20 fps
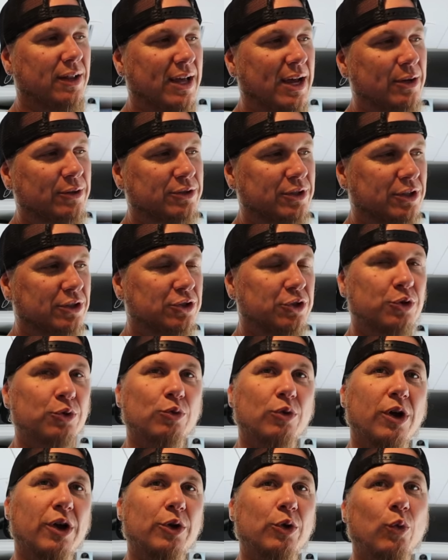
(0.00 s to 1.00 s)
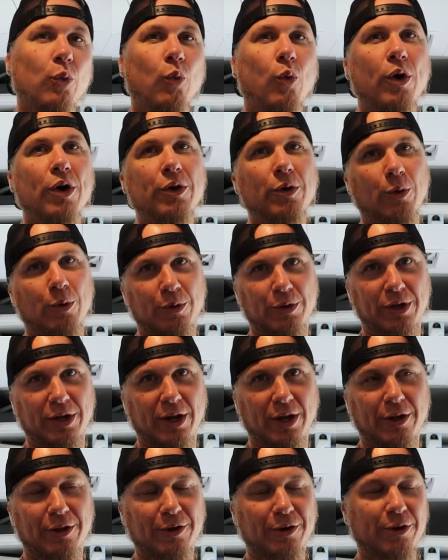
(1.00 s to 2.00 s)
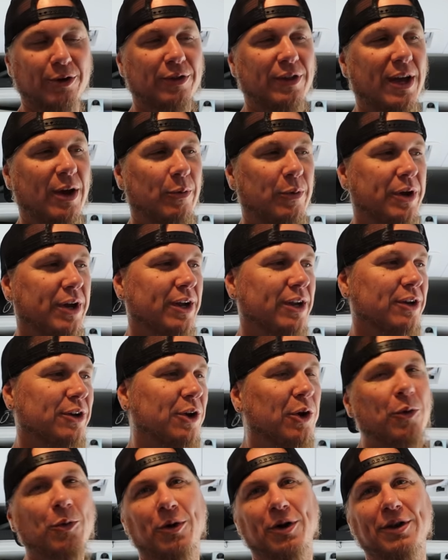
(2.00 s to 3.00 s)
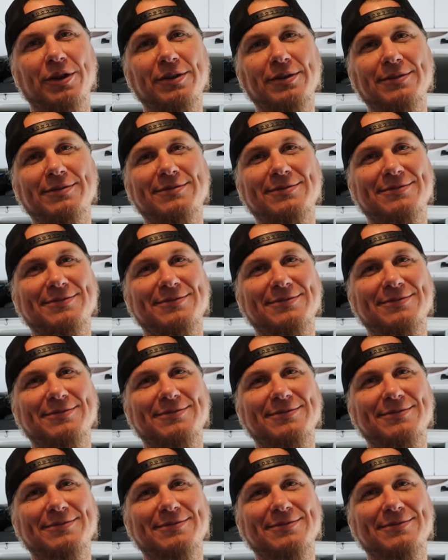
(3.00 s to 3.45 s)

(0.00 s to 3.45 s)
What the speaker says: allows us to run one or the other. That way no one